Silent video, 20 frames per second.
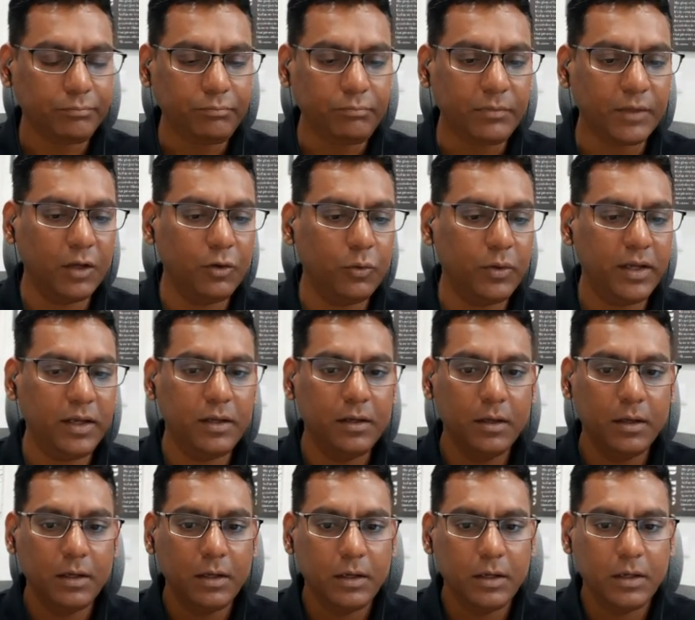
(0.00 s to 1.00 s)
Okay.
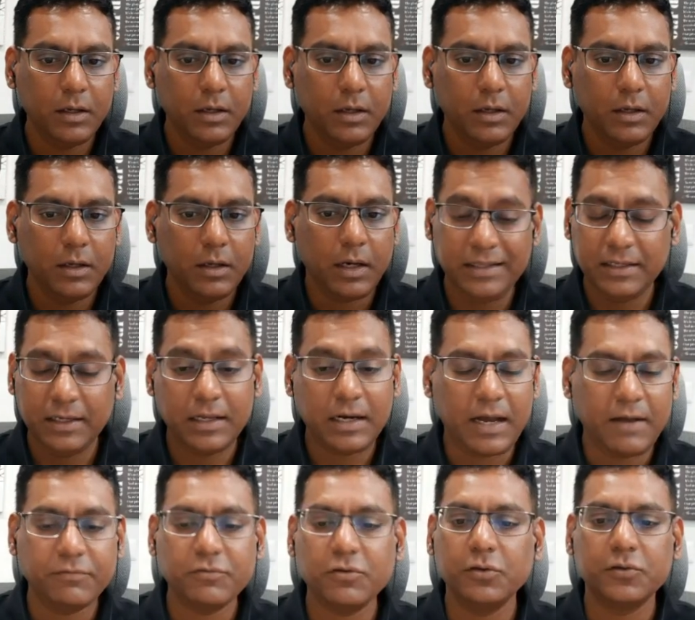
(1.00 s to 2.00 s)
Again, the
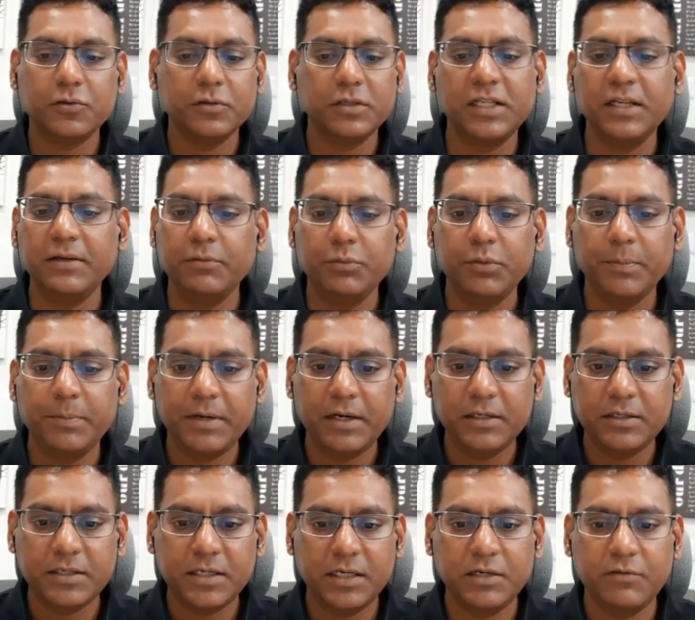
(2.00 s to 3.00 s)
graphs also seem to be pretty
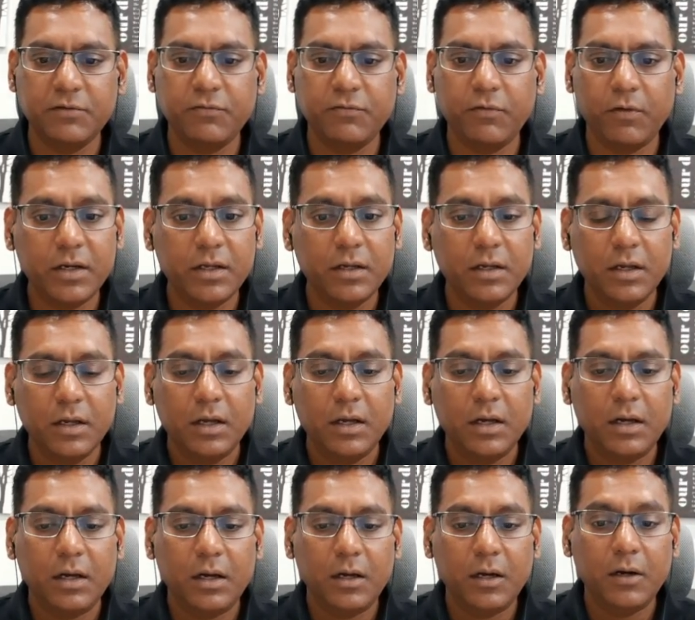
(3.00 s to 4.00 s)
straightforward.
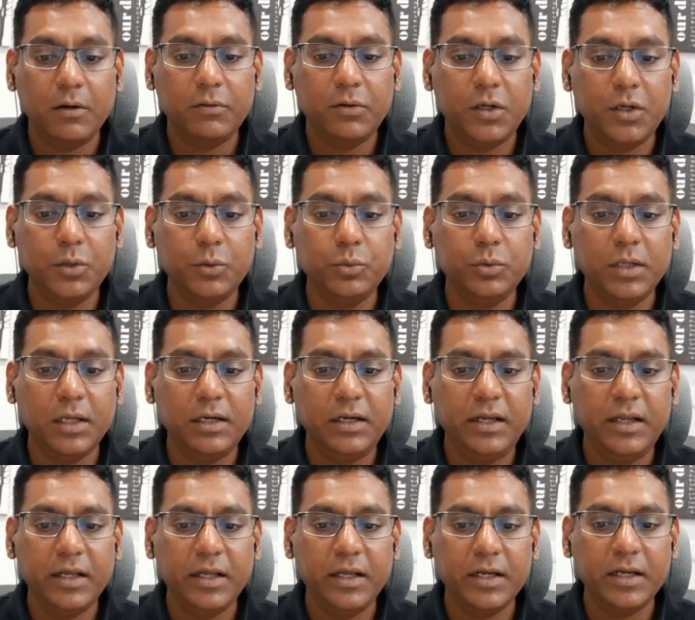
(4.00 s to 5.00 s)
To the
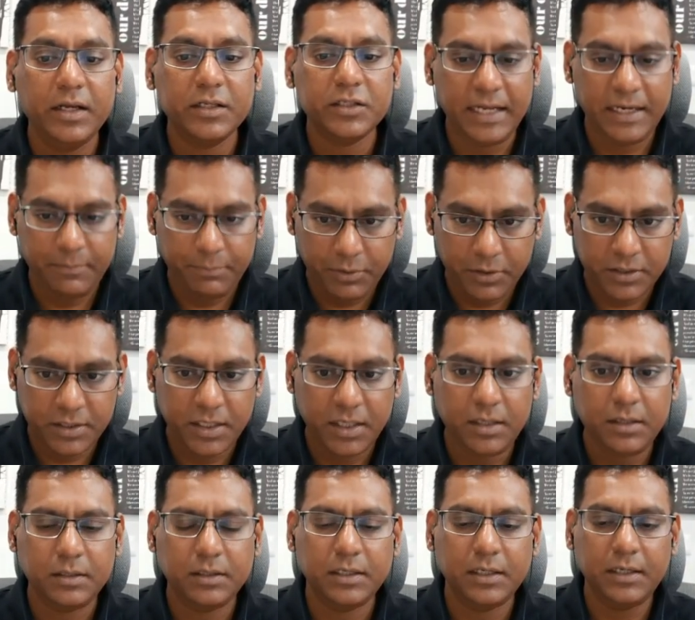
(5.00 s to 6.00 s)
nearest 10%,
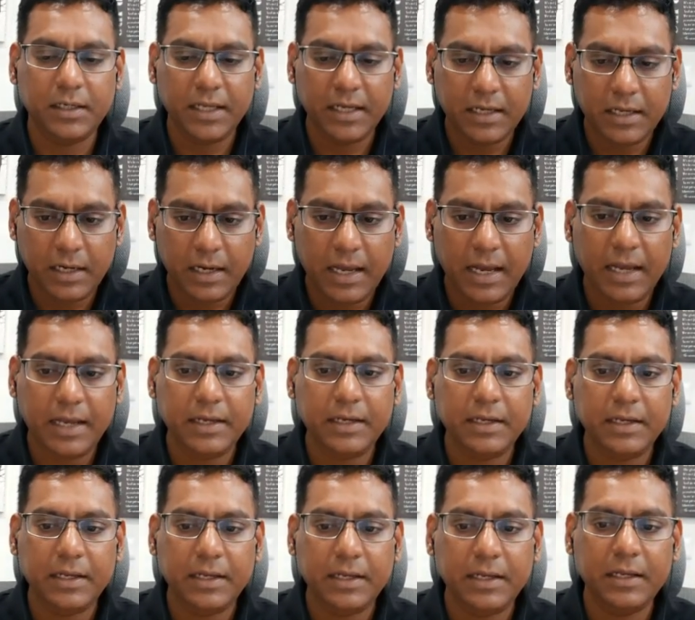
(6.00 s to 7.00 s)
the decline
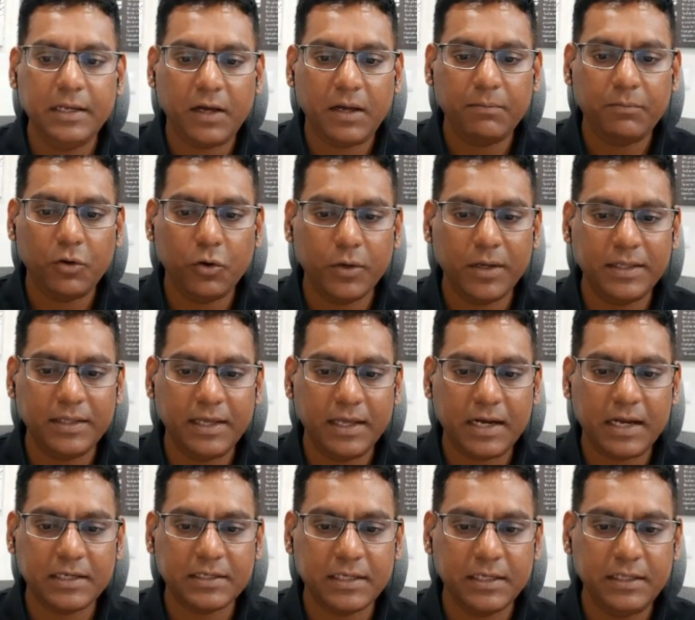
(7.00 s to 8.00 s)
in farm, okay, they are
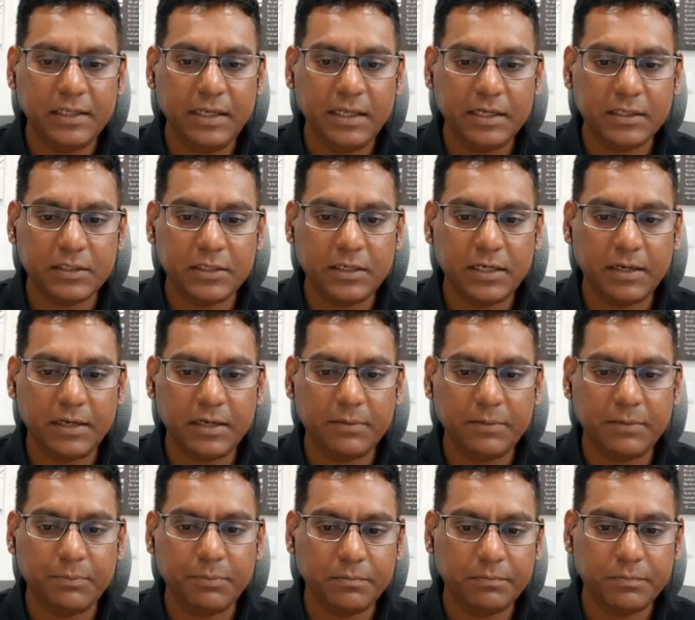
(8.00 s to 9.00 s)
asking nearest 10%.
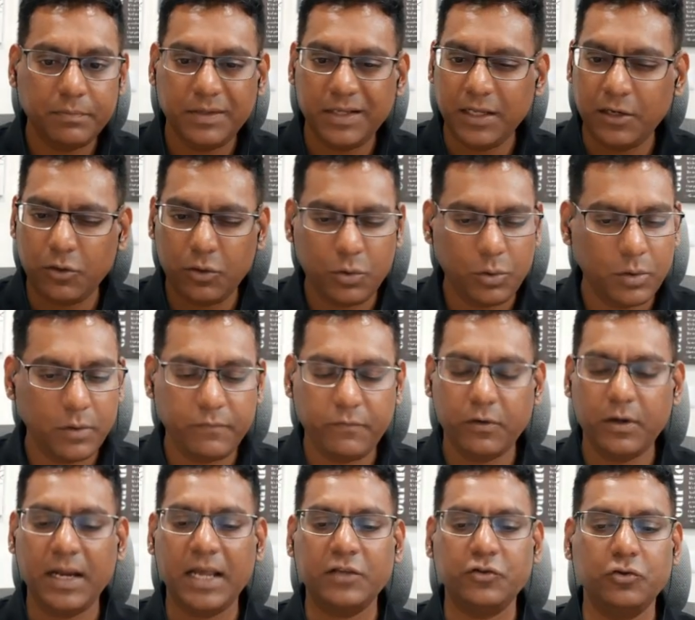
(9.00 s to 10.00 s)
They are not looking for
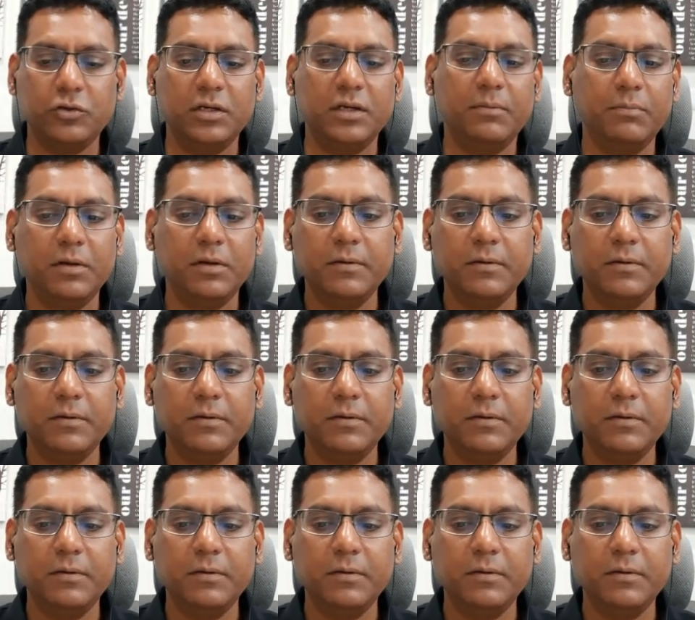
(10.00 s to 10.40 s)
an actual number.